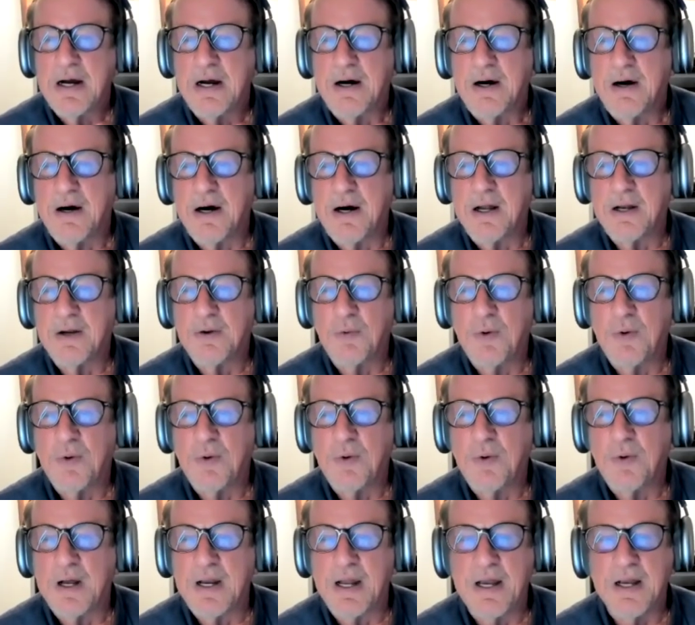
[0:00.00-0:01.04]
on
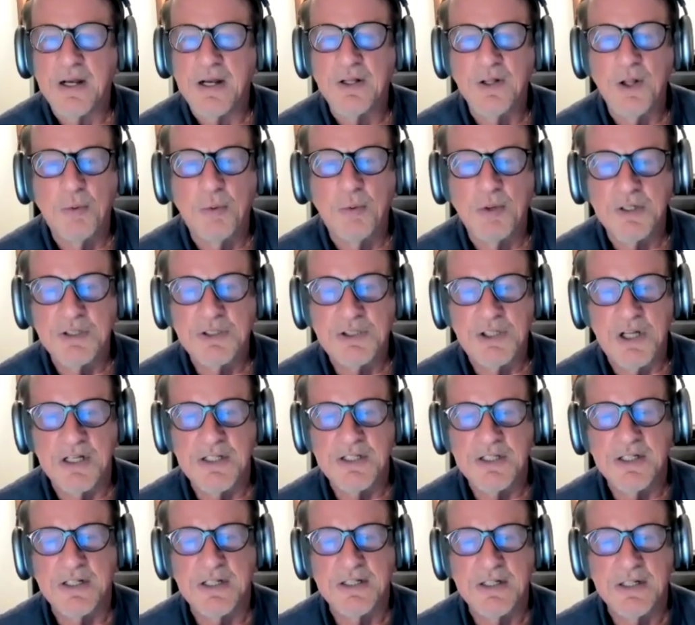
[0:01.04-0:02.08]
what a global
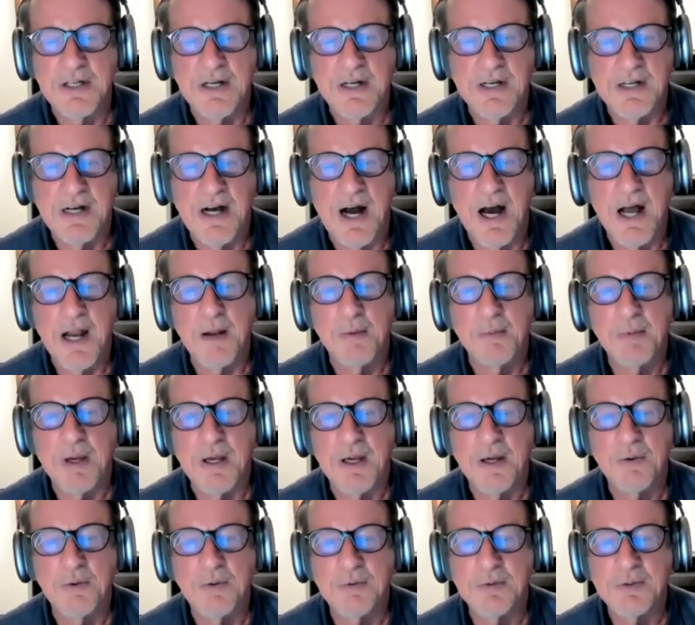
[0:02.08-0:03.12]
just economy
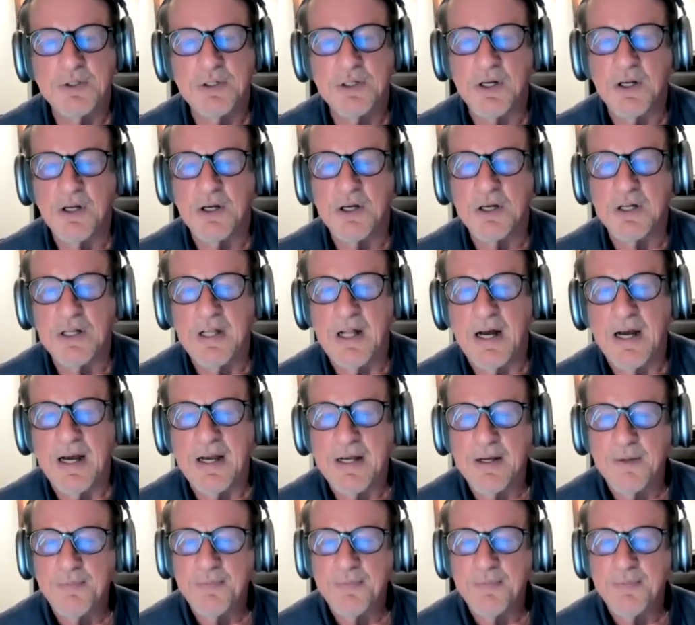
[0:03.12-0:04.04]
could look like.